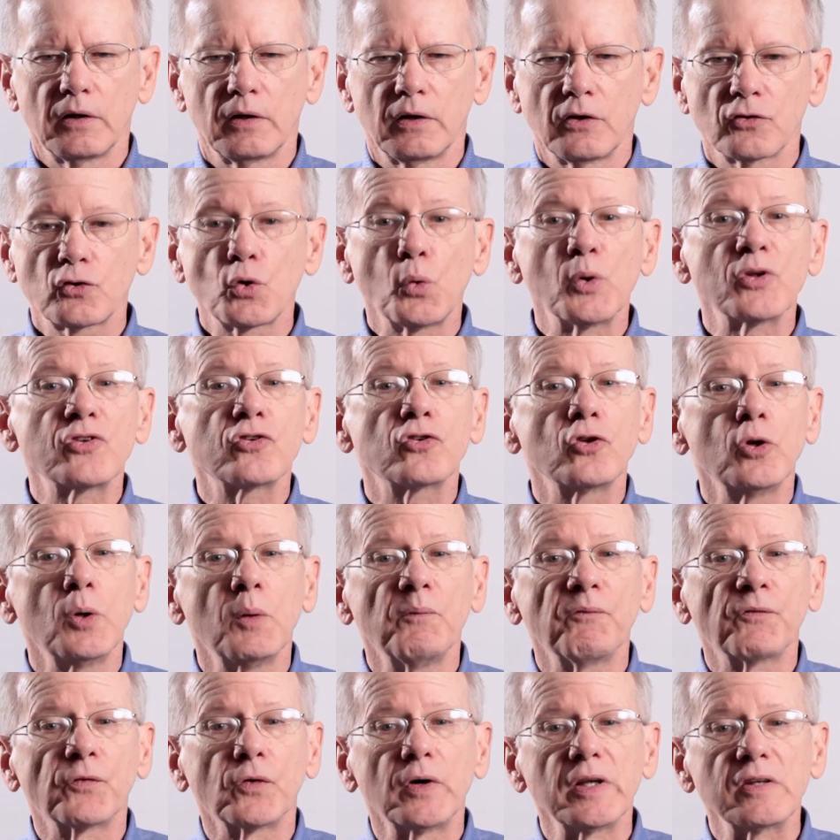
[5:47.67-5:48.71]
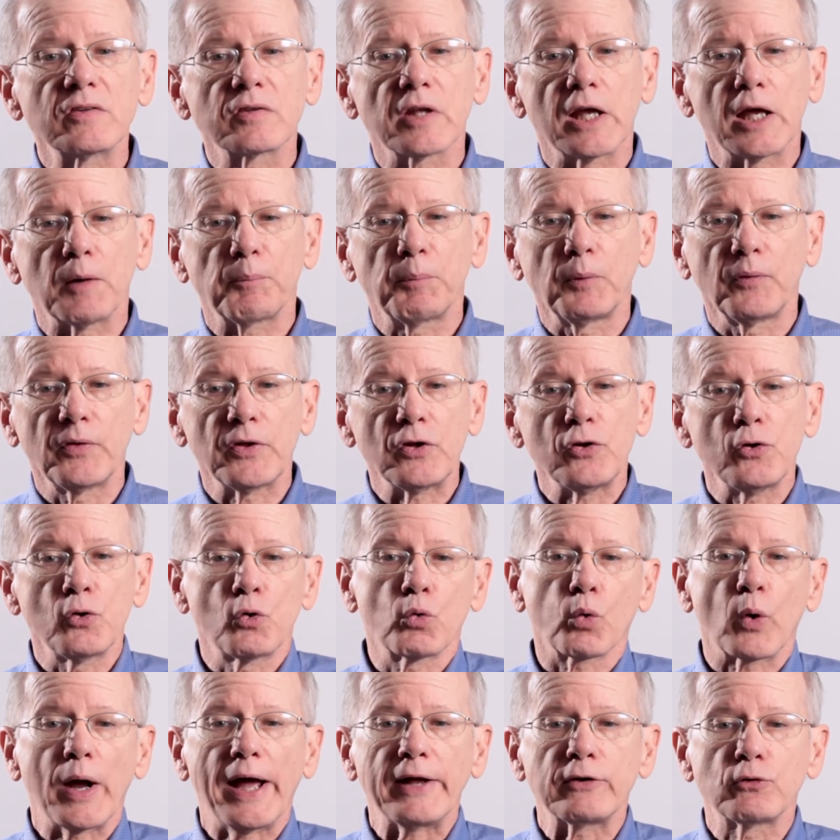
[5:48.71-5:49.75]
So assume, for example, that you
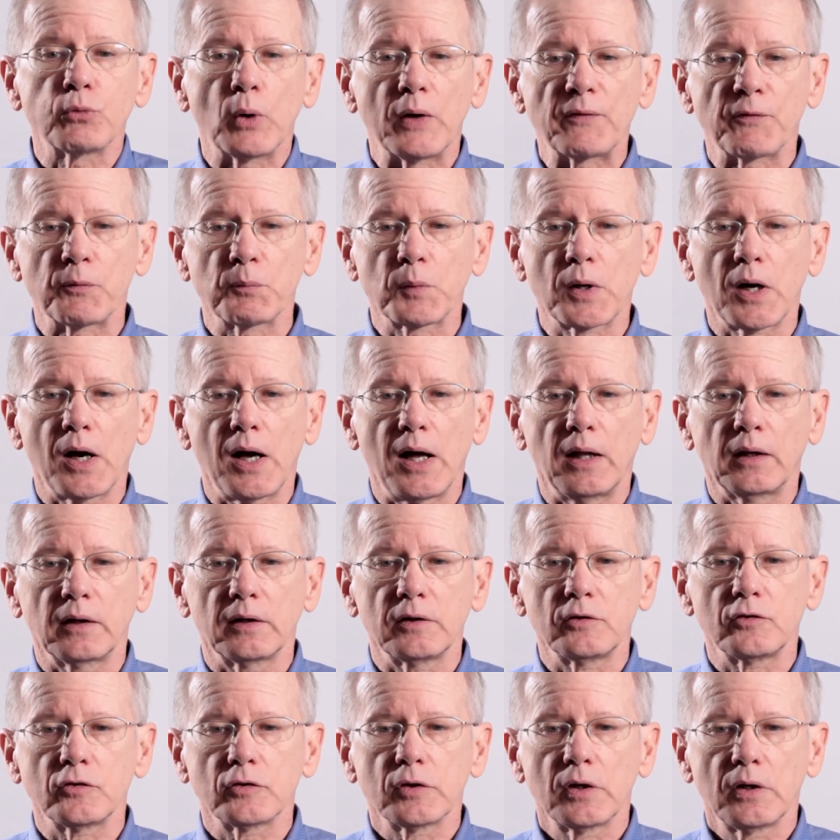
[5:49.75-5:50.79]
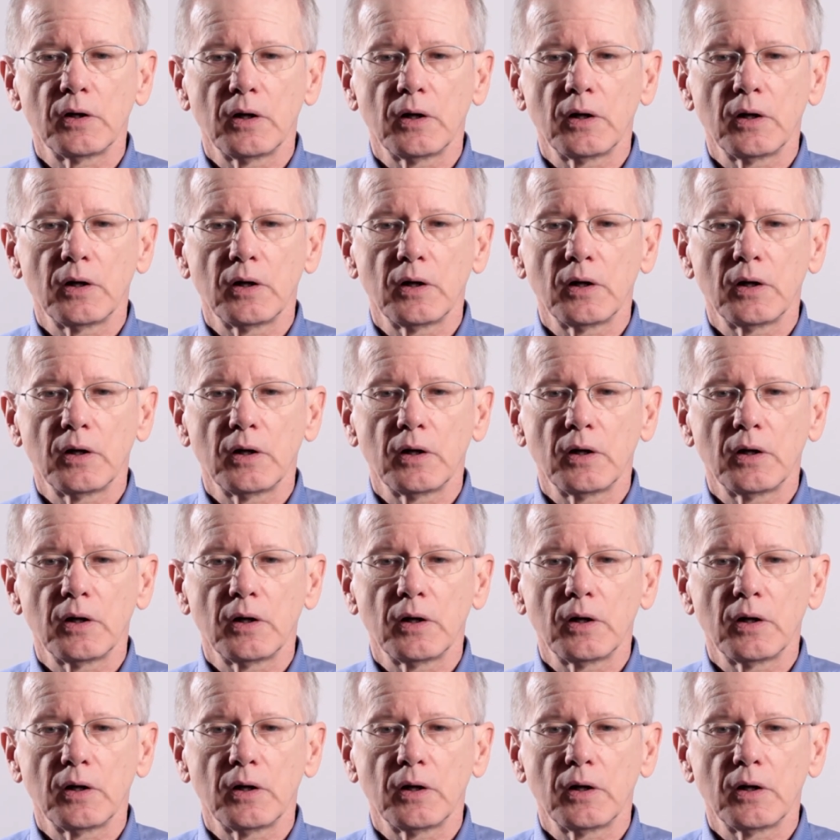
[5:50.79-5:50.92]
graduate from college